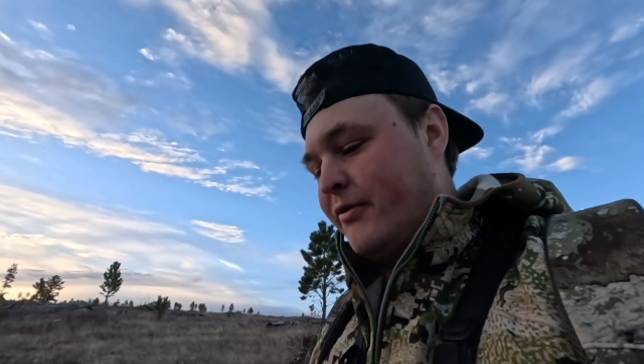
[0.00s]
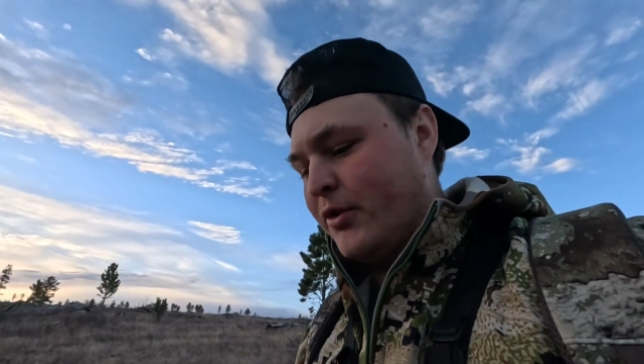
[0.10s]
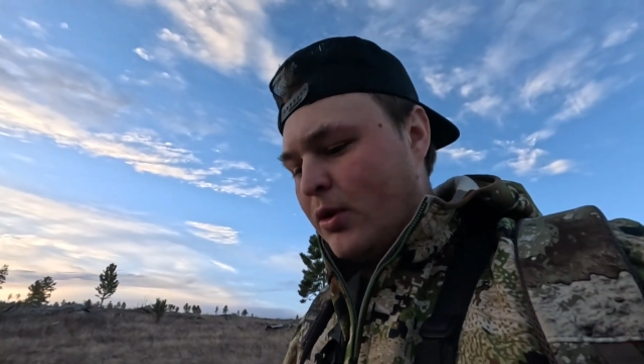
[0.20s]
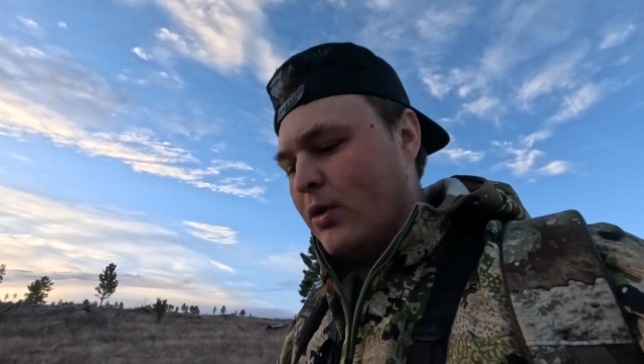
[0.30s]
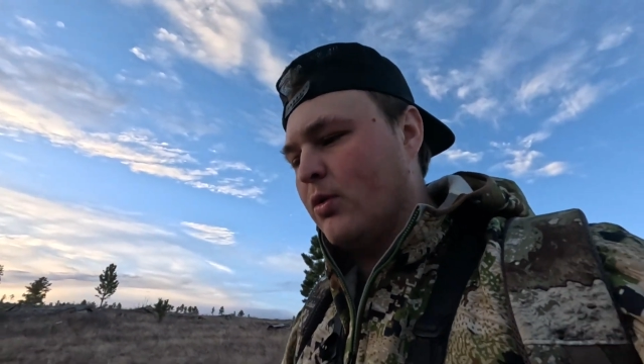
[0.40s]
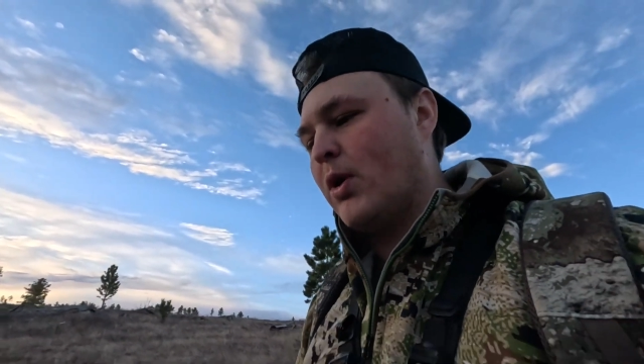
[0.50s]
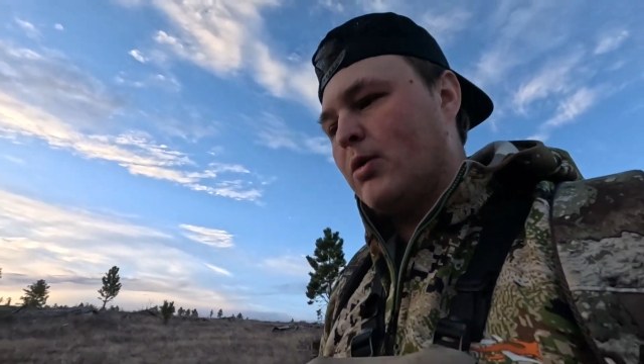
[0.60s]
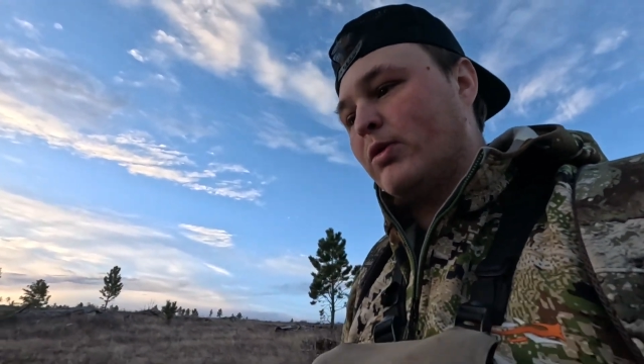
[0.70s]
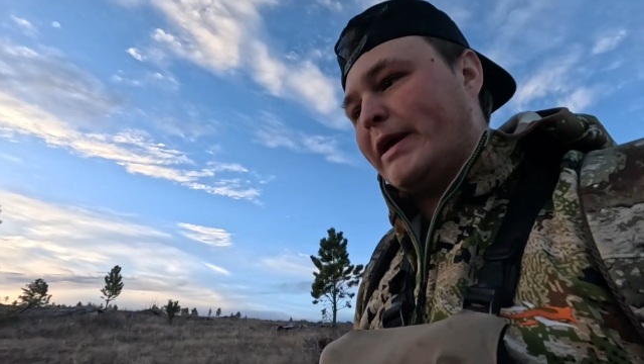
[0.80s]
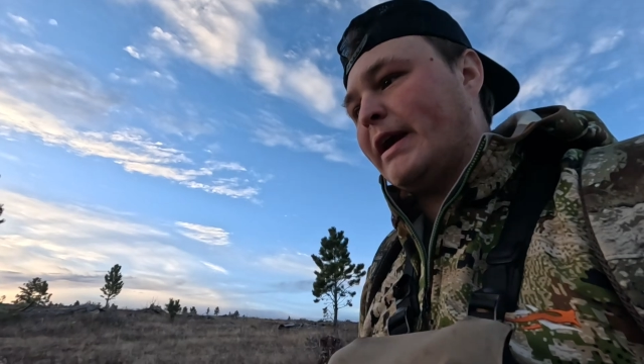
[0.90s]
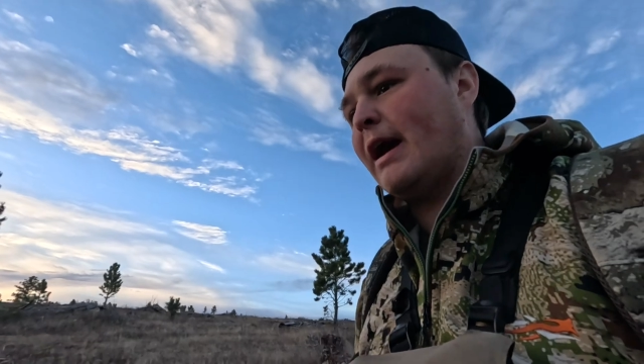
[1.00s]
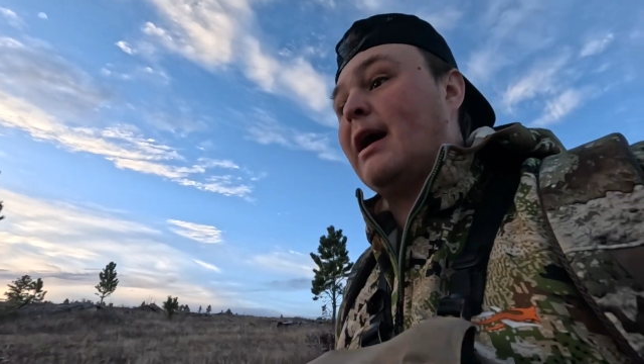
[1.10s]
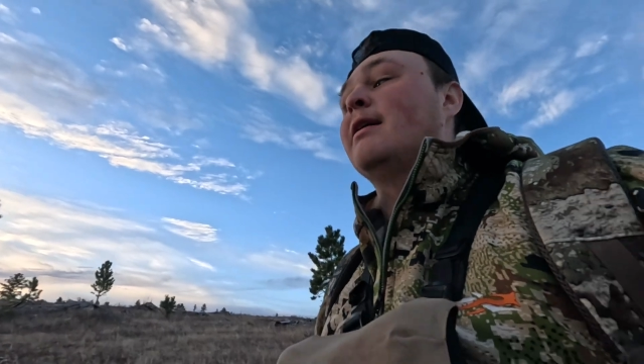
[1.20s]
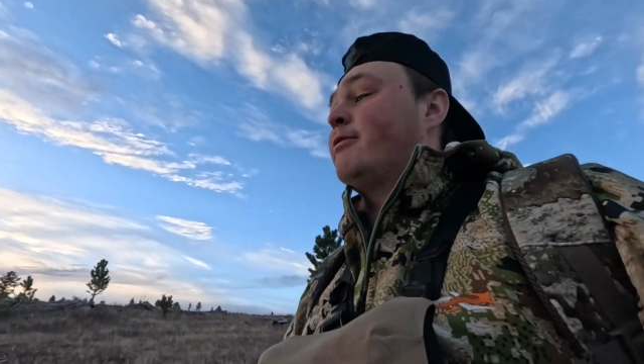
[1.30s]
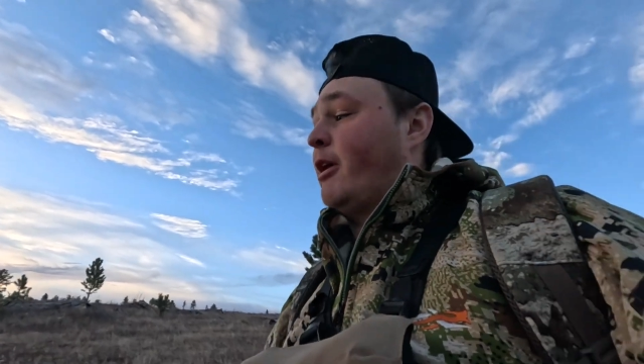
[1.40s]
for what we
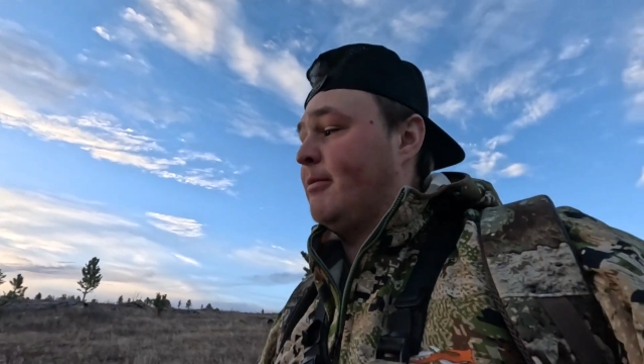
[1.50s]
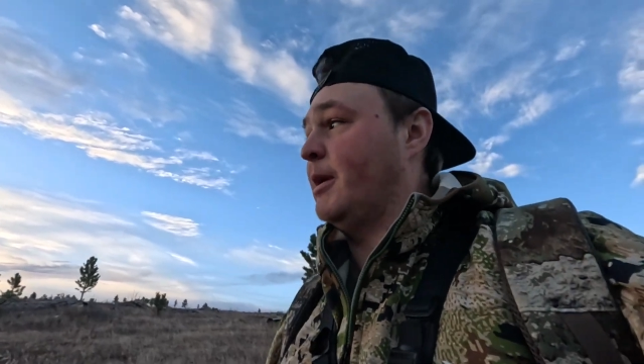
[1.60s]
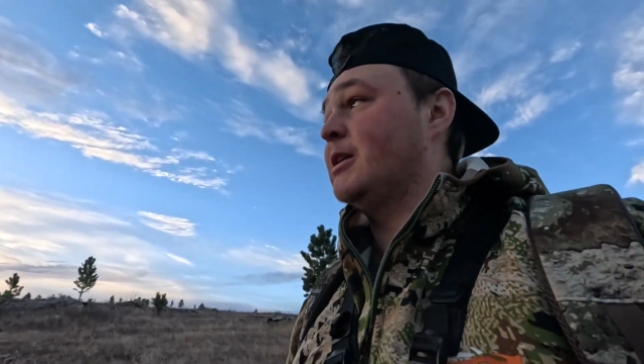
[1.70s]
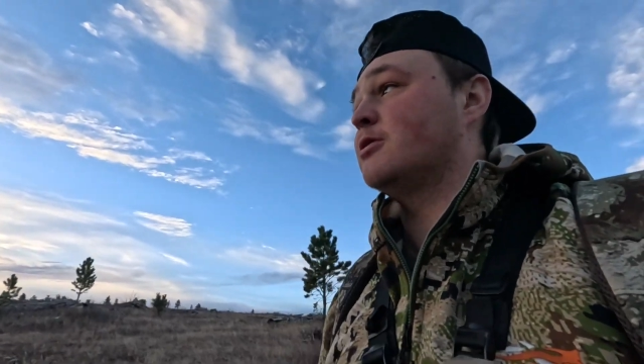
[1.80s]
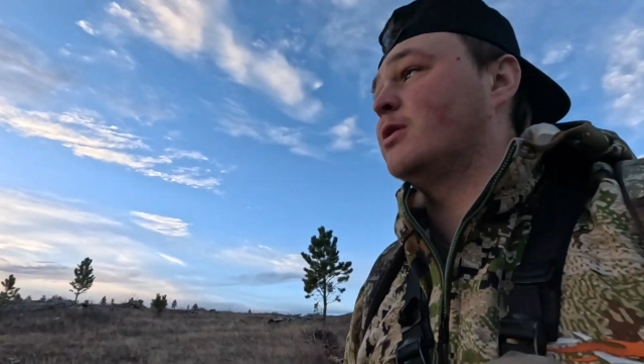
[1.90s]
have coming in